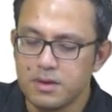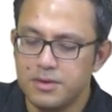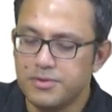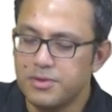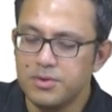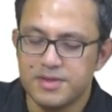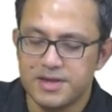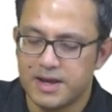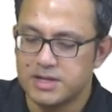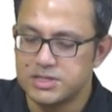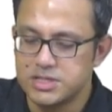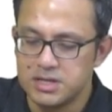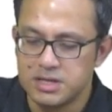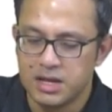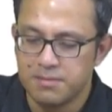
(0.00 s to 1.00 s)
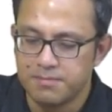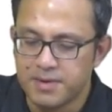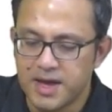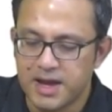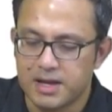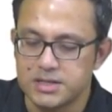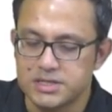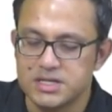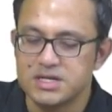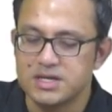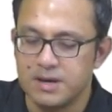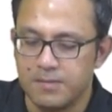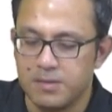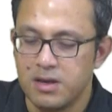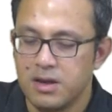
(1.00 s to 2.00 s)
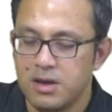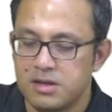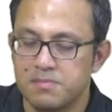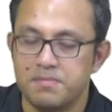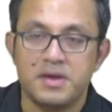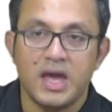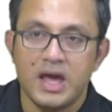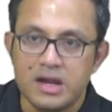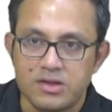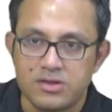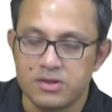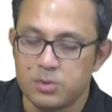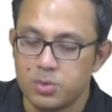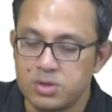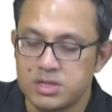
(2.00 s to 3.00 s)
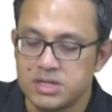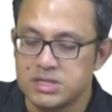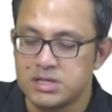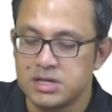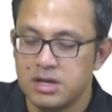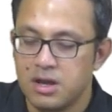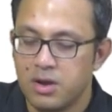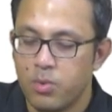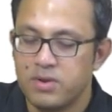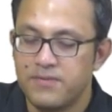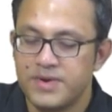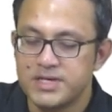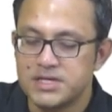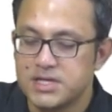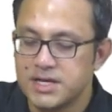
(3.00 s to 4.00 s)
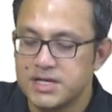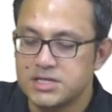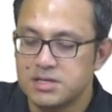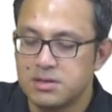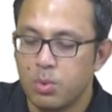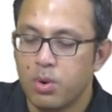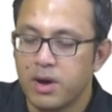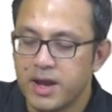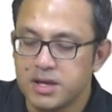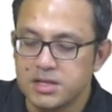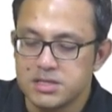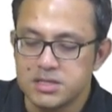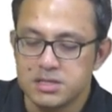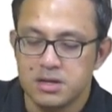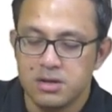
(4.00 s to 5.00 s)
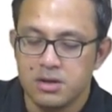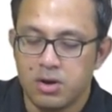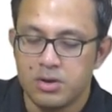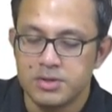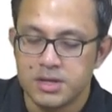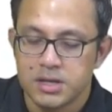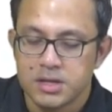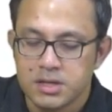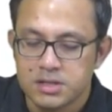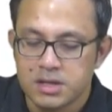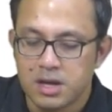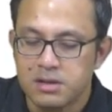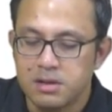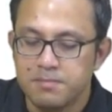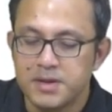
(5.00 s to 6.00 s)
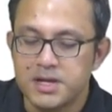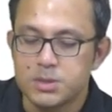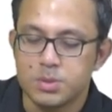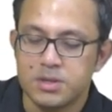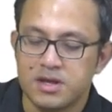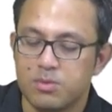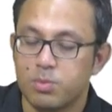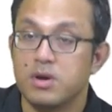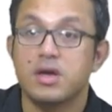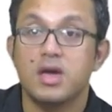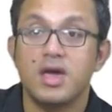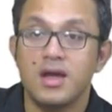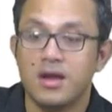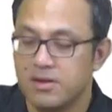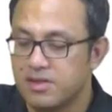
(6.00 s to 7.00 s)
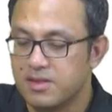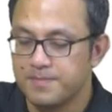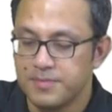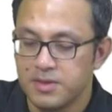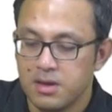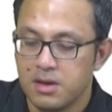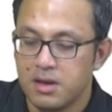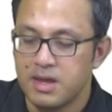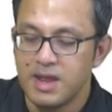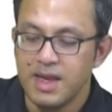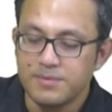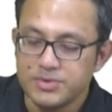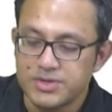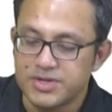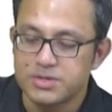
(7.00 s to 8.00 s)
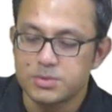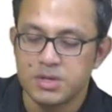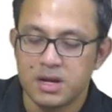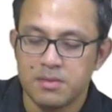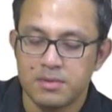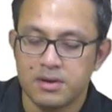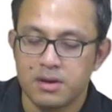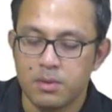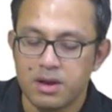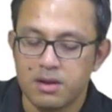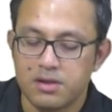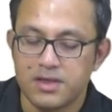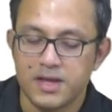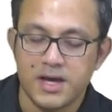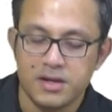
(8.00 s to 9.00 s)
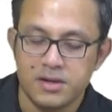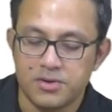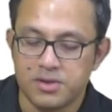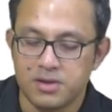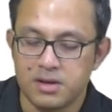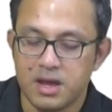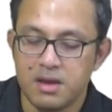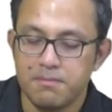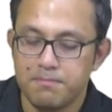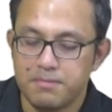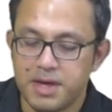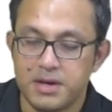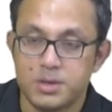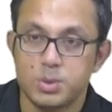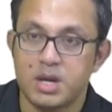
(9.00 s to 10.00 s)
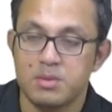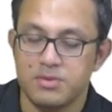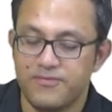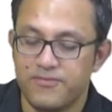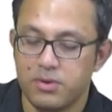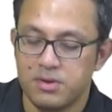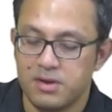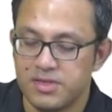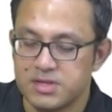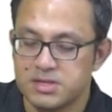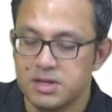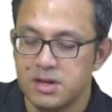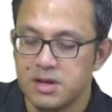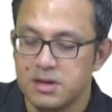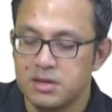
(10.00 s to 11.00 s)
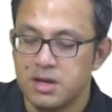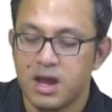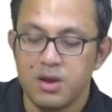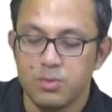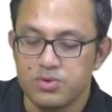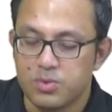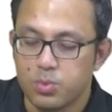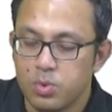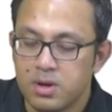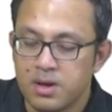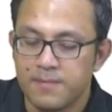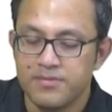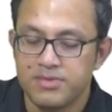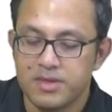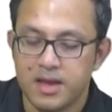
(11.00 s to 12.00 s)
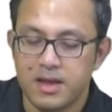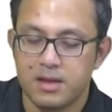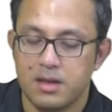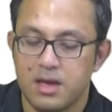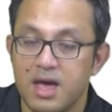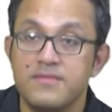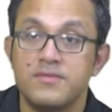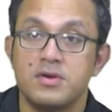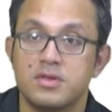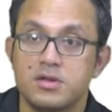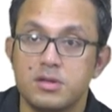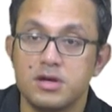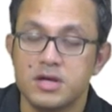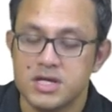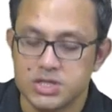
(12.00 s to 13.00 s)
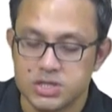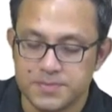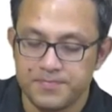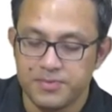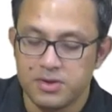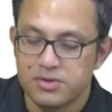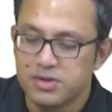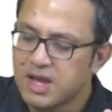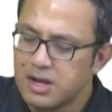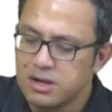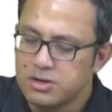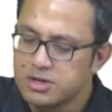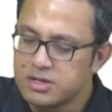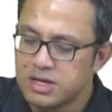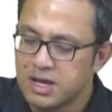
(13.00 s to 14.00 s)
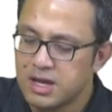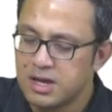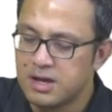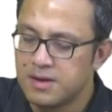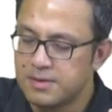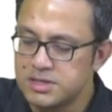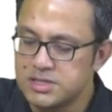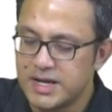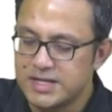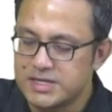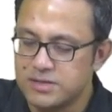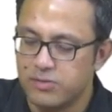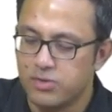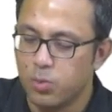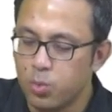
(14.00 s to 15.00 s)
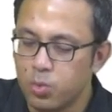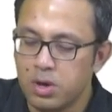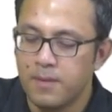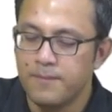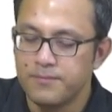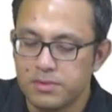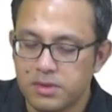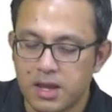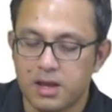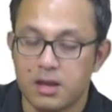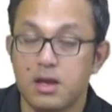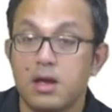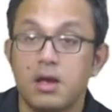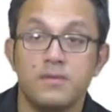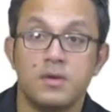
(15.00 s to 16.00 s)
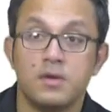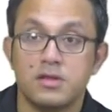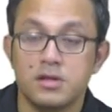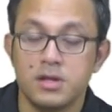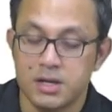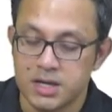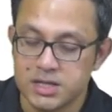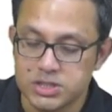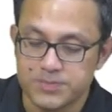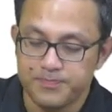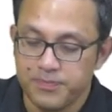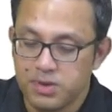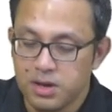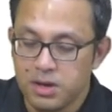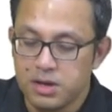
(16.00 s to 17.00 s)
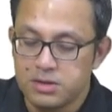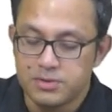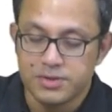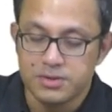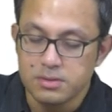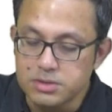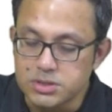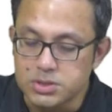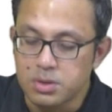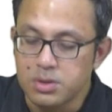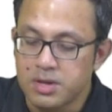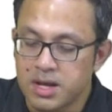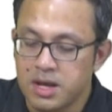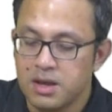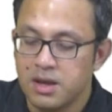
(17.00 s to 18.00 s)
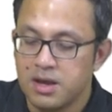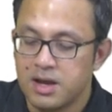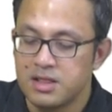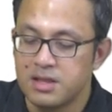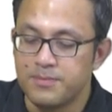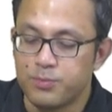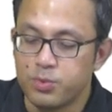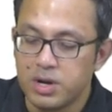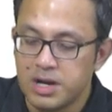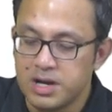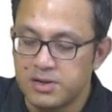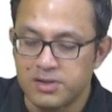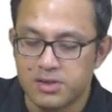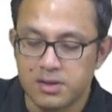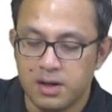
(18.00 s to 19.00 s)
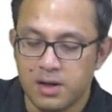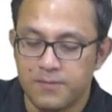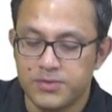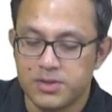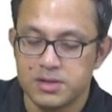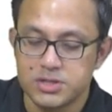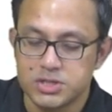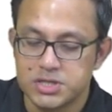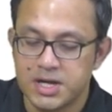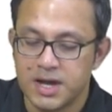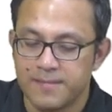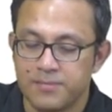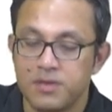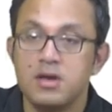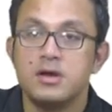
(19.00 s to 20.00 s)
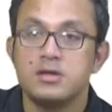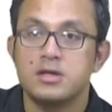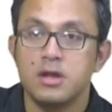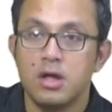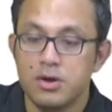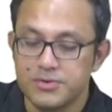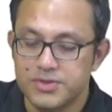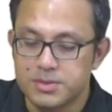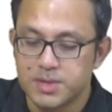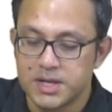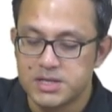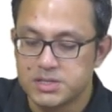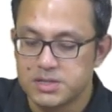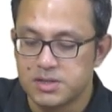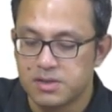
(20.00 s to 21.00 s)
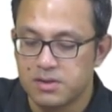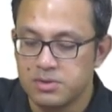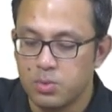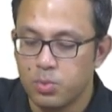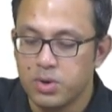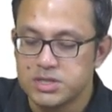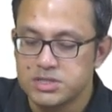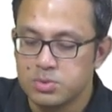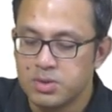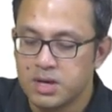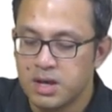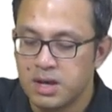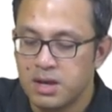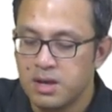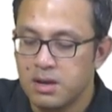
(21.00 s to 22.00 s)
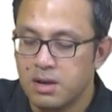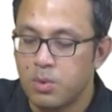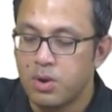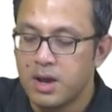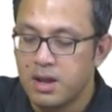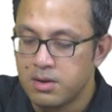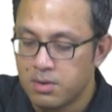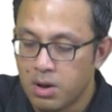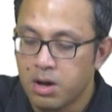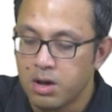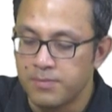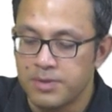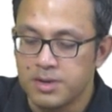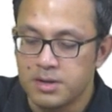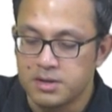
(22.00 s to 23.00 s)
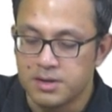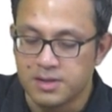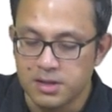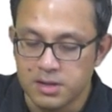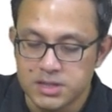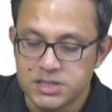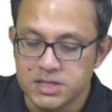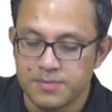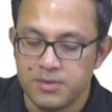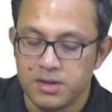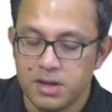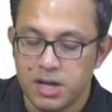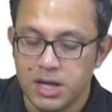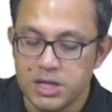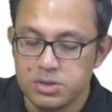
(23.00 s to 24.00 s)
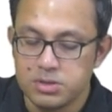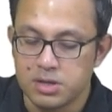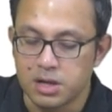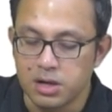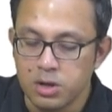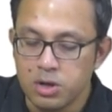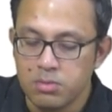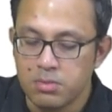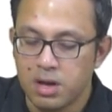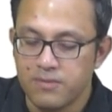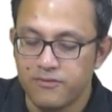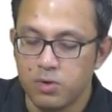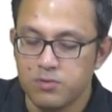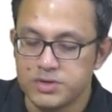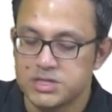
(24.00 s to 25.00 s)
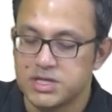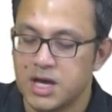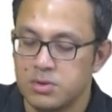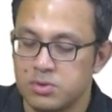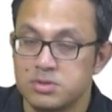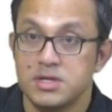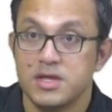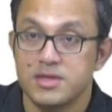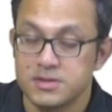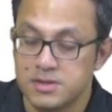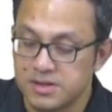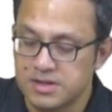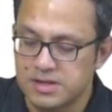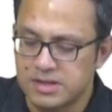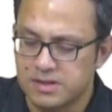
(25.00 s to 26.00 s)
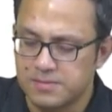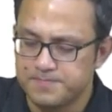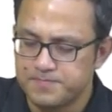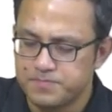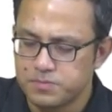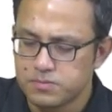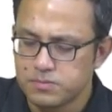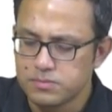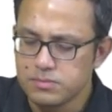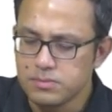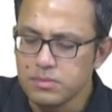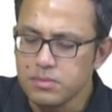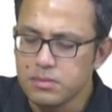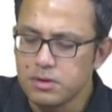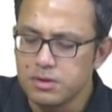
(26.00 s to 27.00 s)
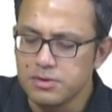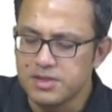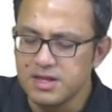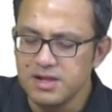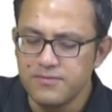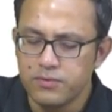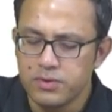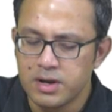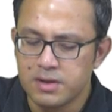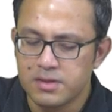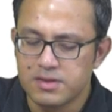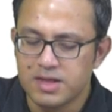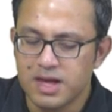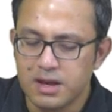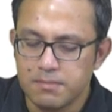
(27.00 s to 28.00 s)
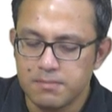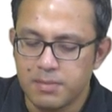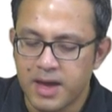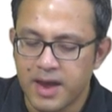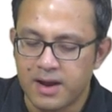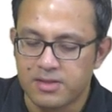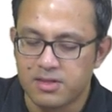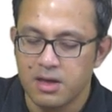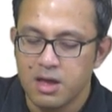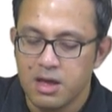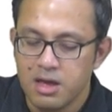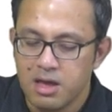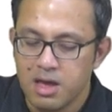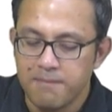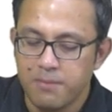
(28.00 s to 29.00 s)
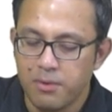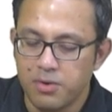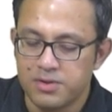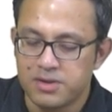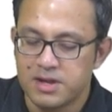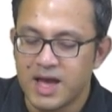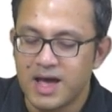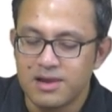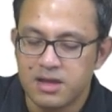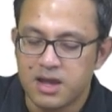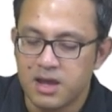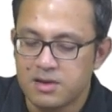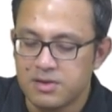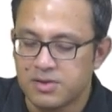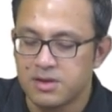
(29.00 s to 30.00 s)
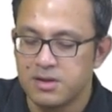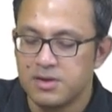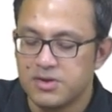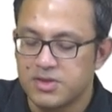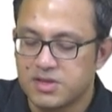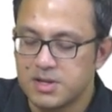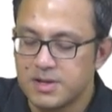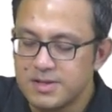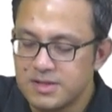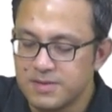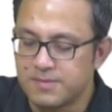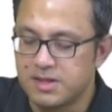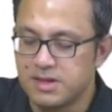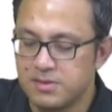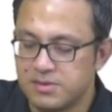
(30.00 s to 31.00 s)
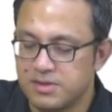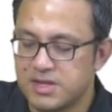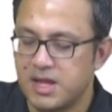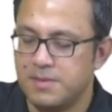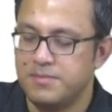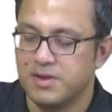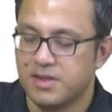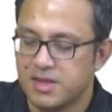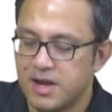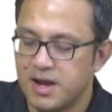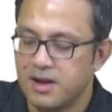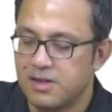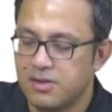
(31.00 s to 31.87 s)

So it's like a journey back in time, the beginnings of the world, when vegetation rioted on the earth and the big trees were kings. An empty stream, a great silence, an impenetrable forest. The air was warm, thick, heavy, sluggish. So again, look at the uh, adjectives. Warm, thick, heavy, sluggish. There's no joy in the brilliance of sunshine. The long stretches of the waterway ran on, deserted into the gloom of overshadowed distances. On silvery sandbanks, hippos and alligators sun themselves side by side.